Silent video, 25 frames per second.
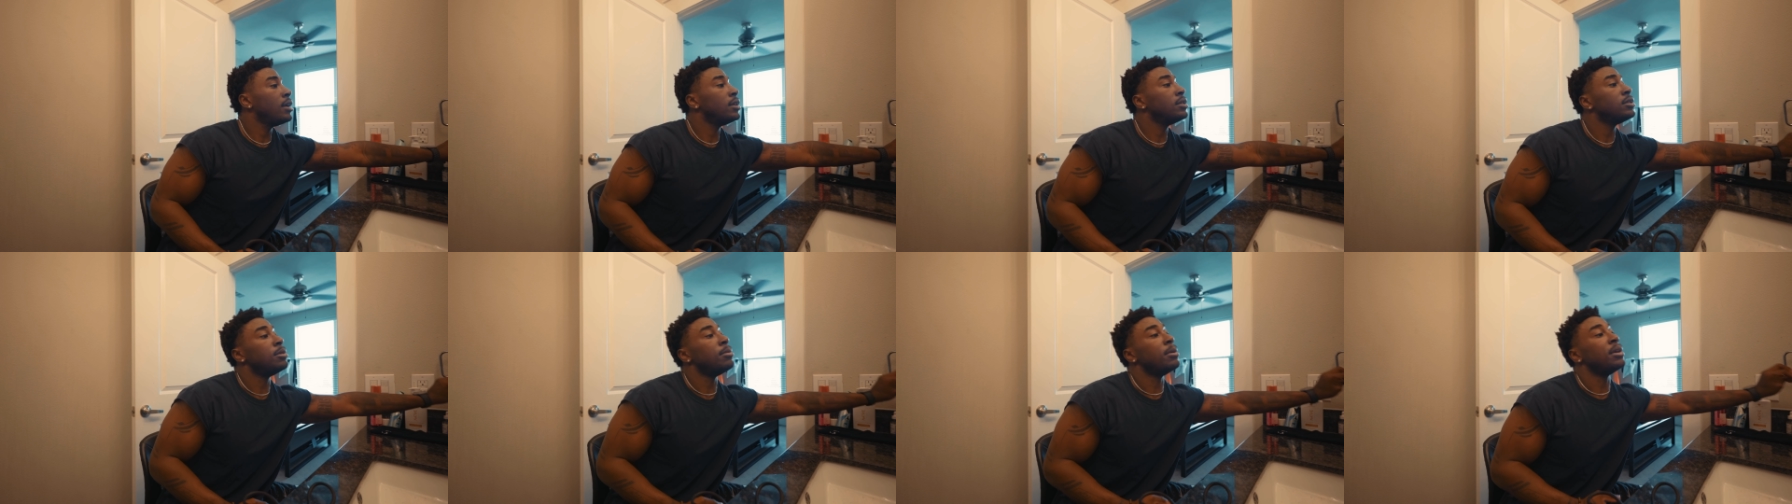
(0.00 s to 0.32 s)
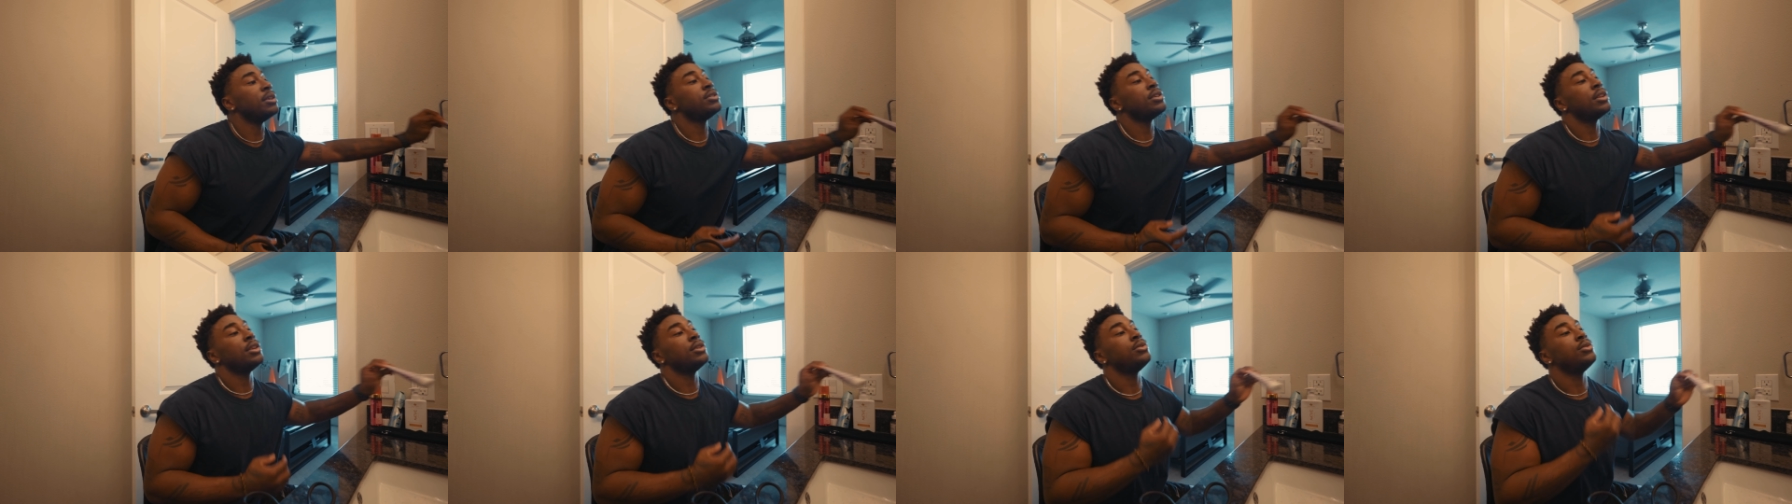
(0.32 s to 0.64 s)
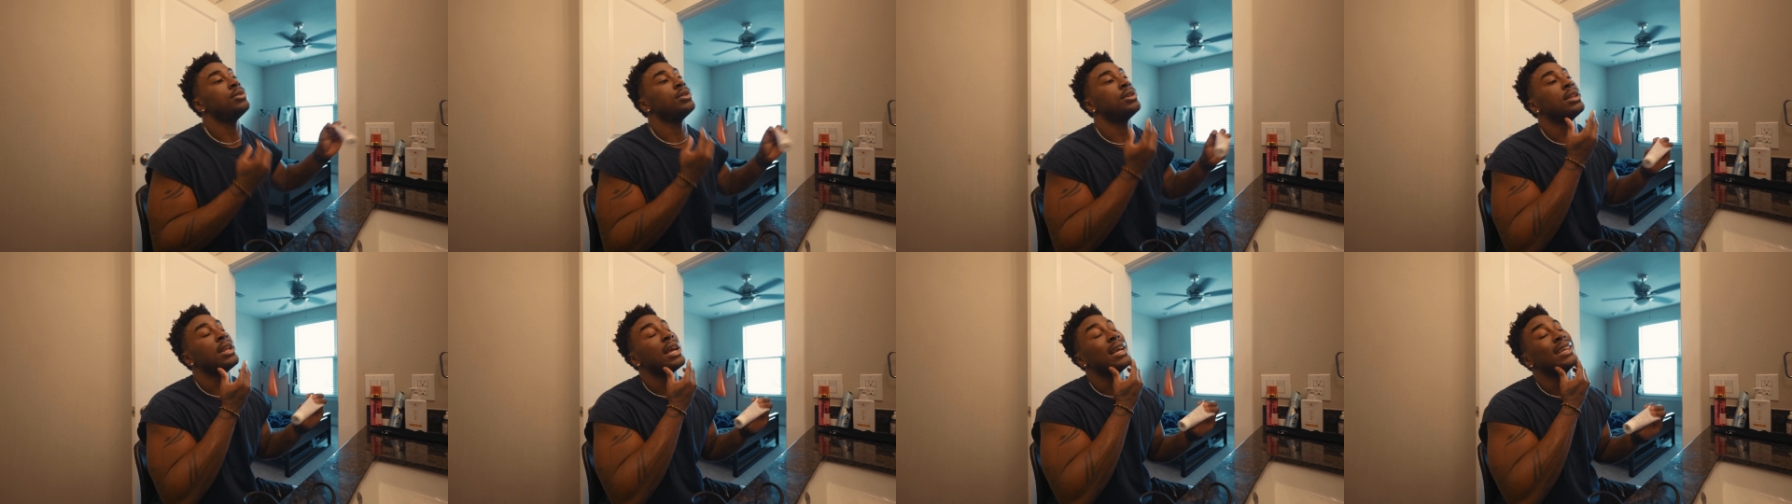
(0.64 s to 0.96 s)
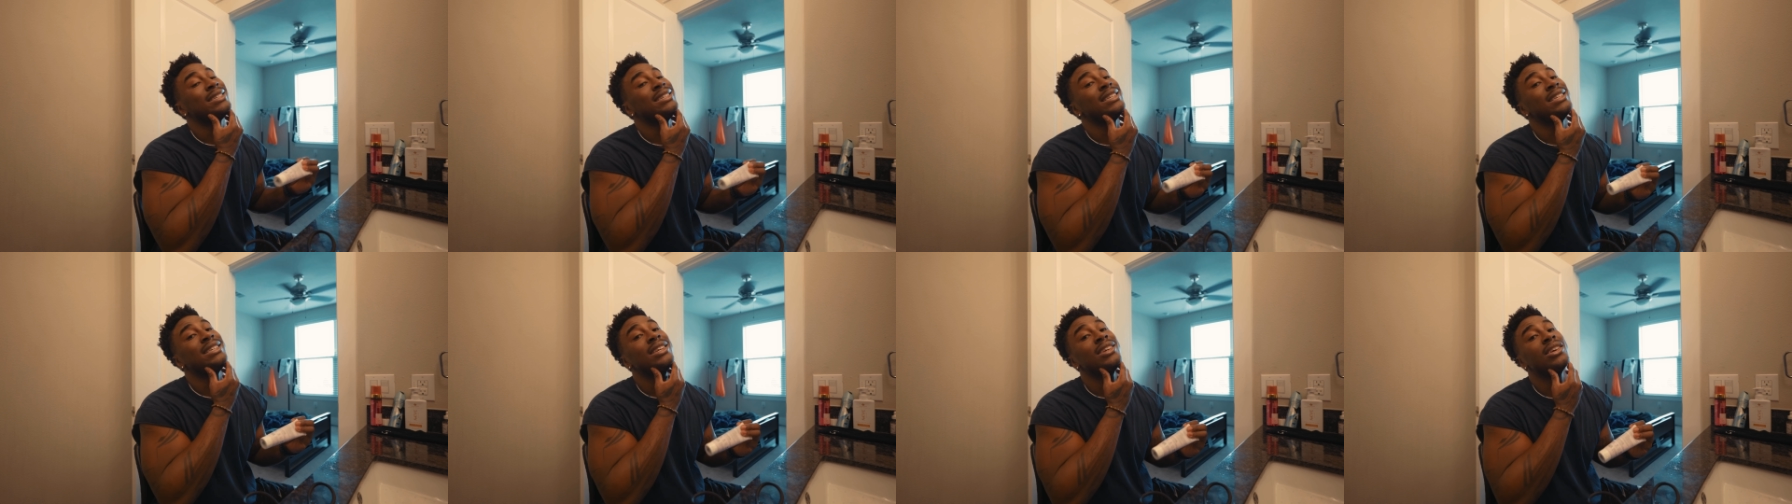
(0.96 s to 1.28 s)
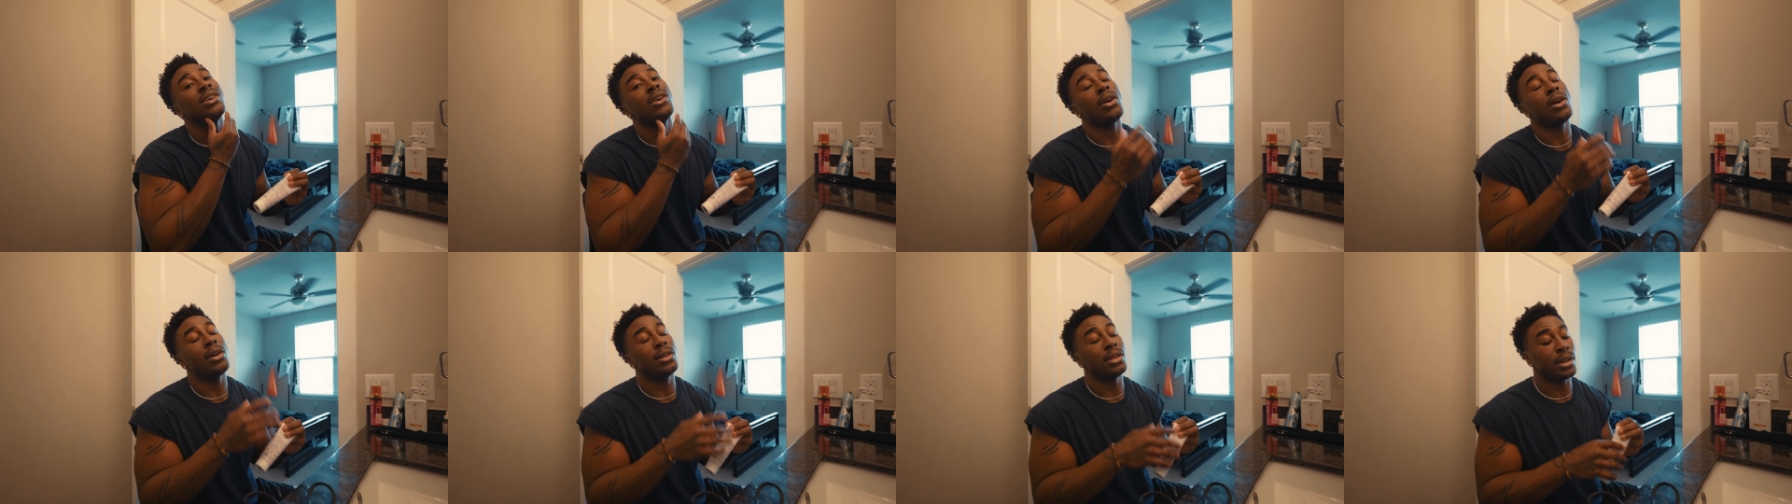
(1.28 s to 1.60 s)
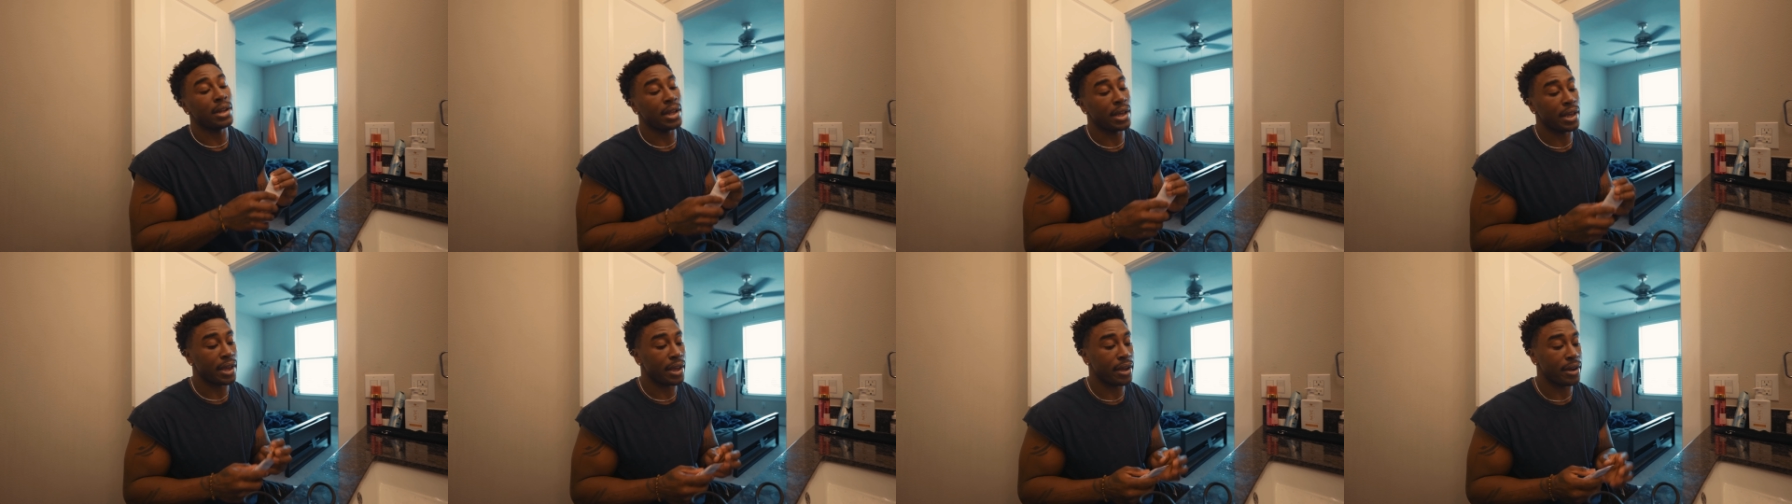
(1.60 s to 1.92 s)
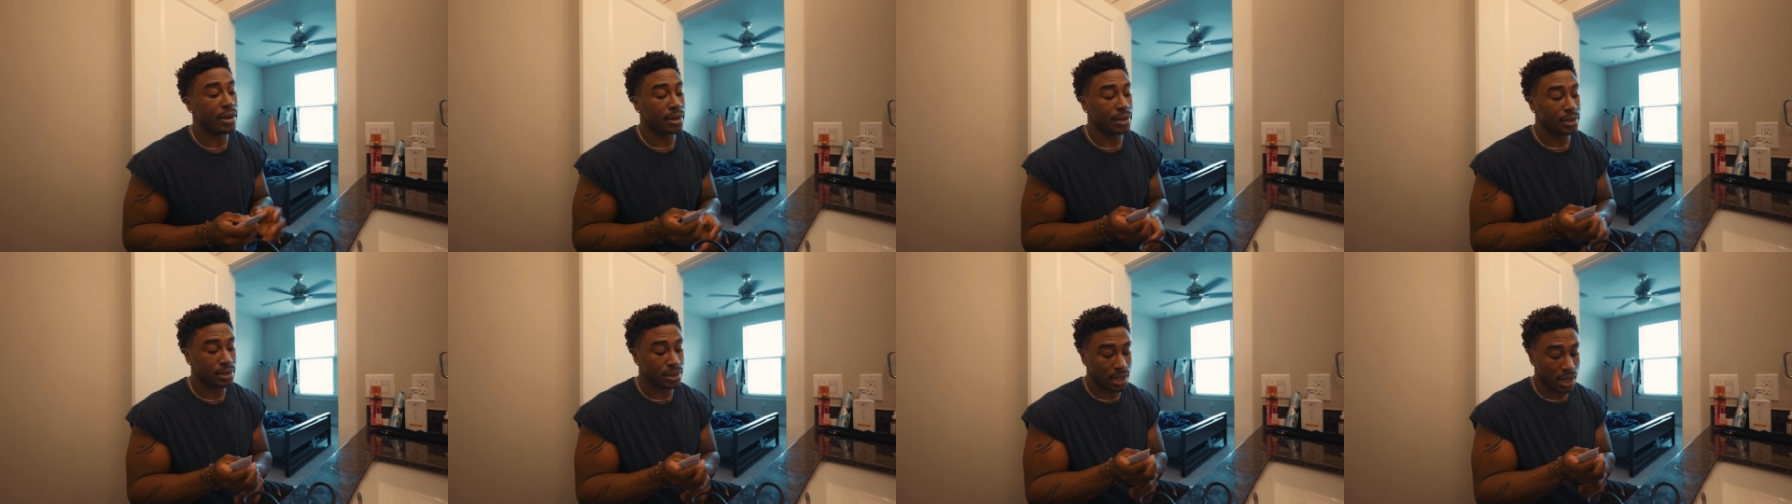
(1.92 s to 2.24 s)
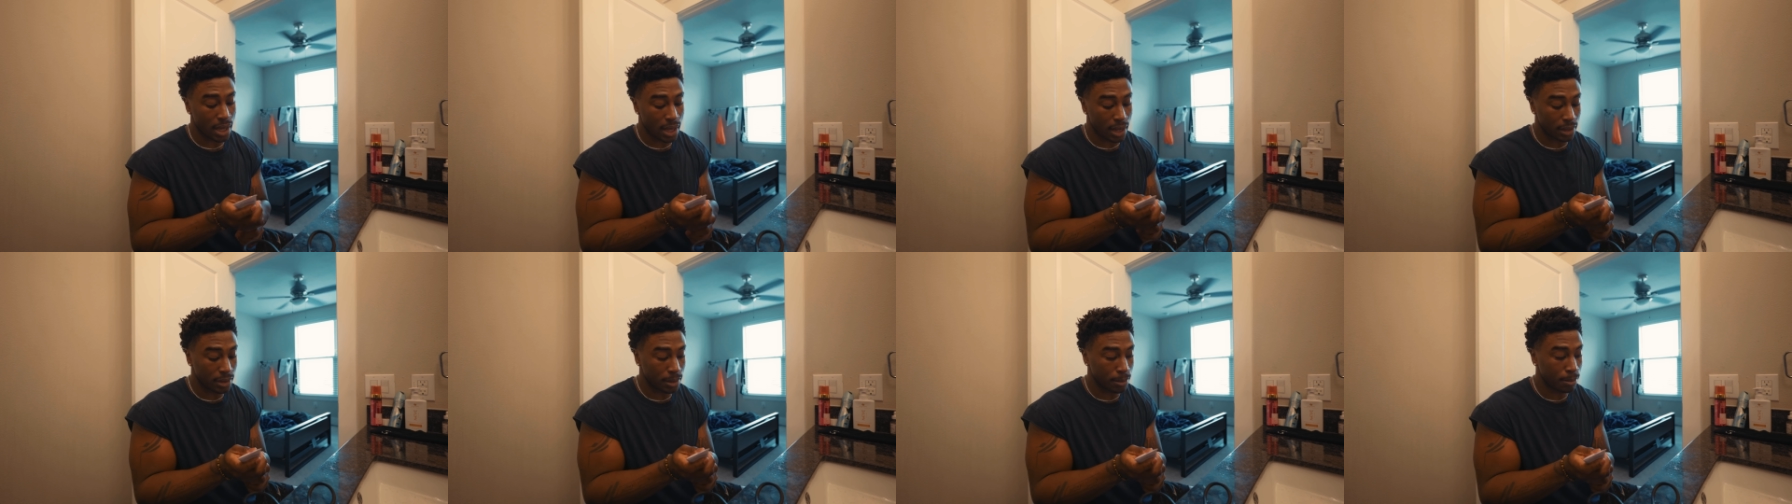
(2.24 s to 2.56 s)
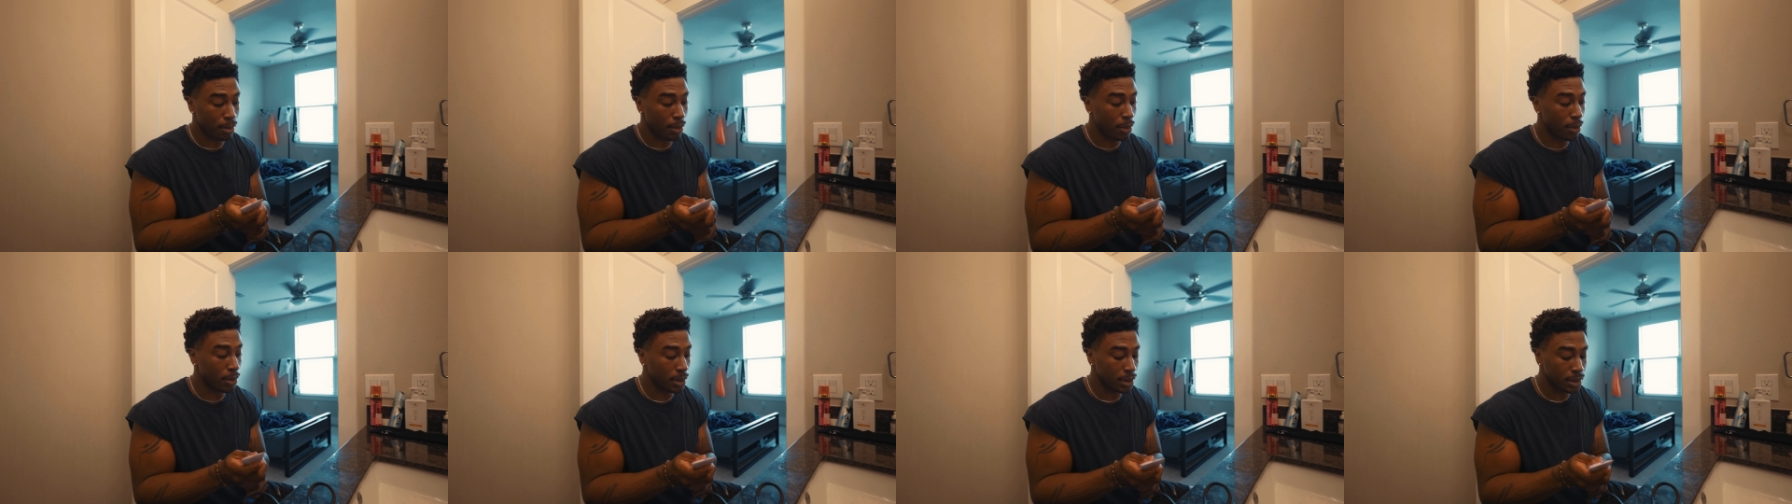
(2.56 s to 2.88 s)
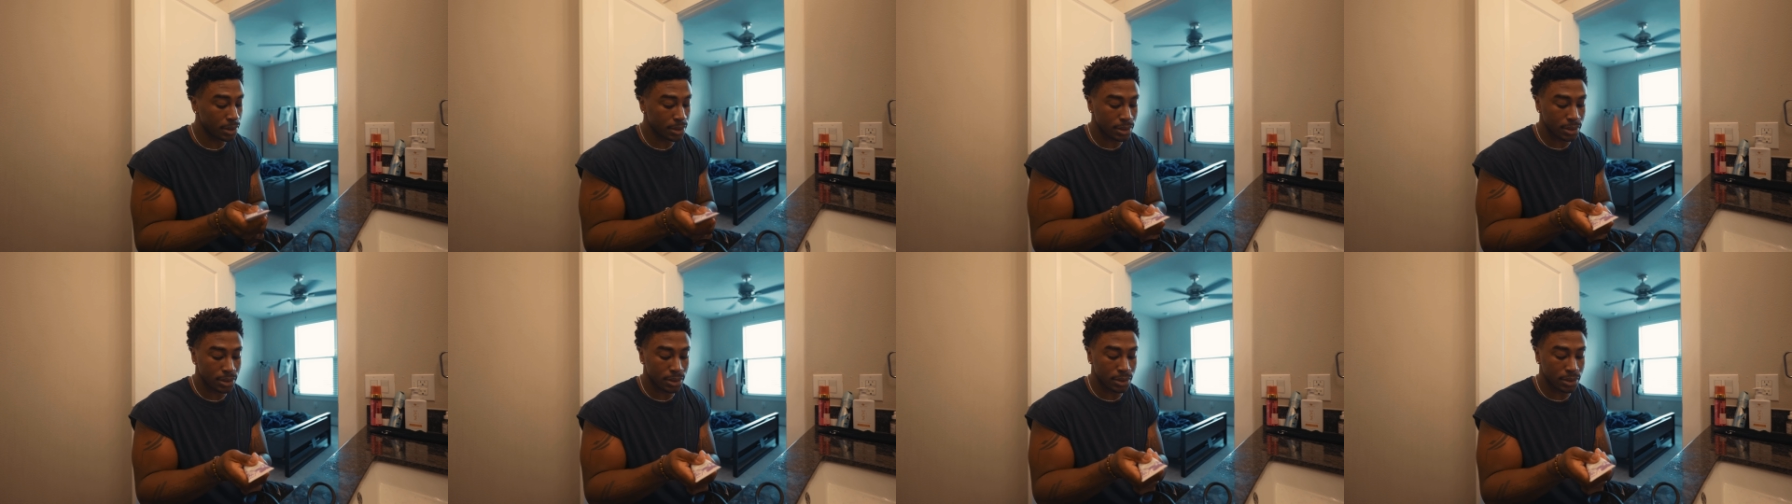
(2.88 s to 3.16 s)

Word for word: to make sure that you can actually get all of the hairs out of the pores.